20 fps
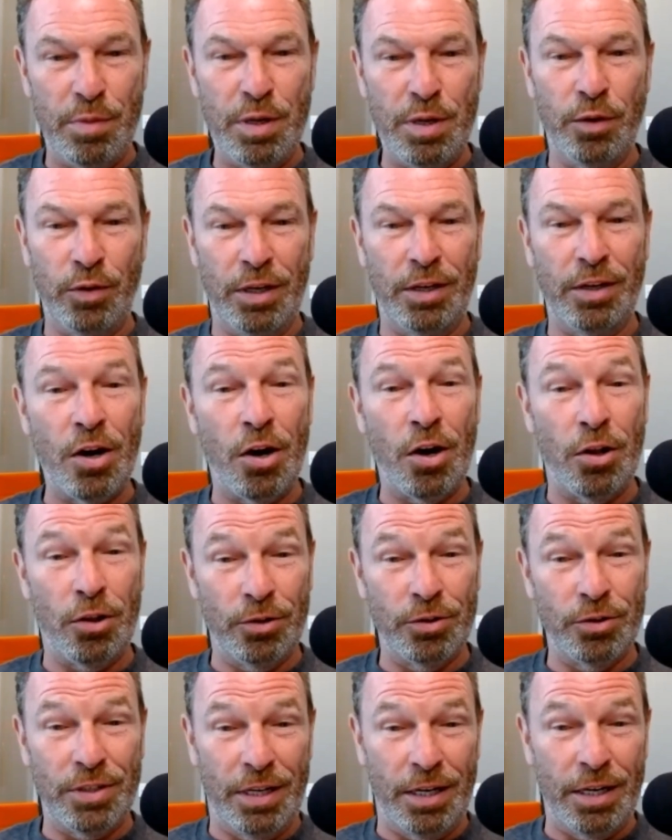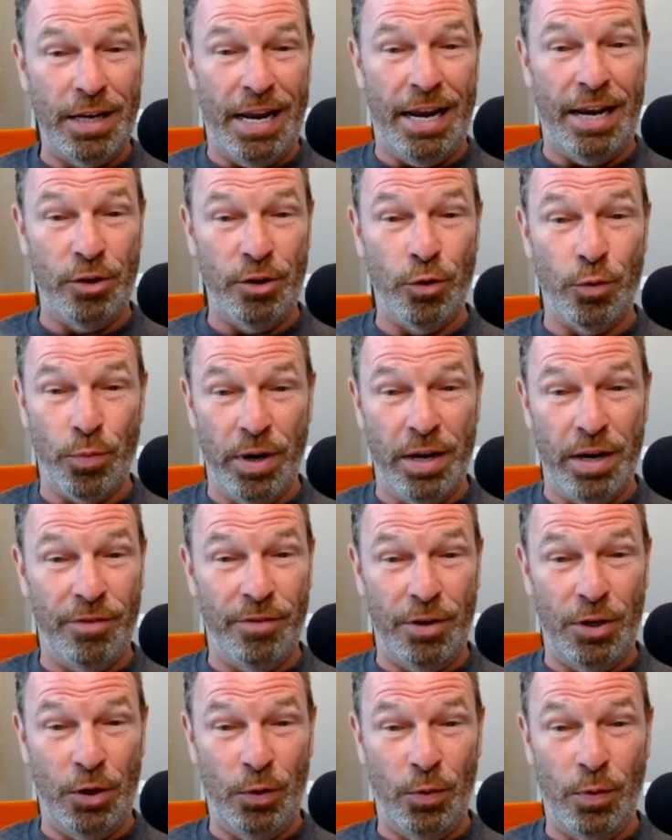million dollars in annual
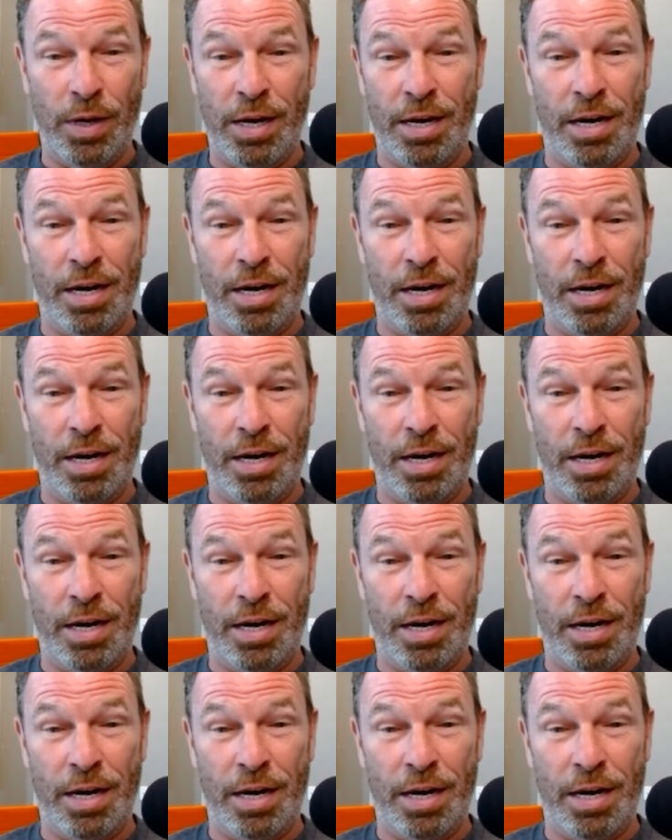revenue.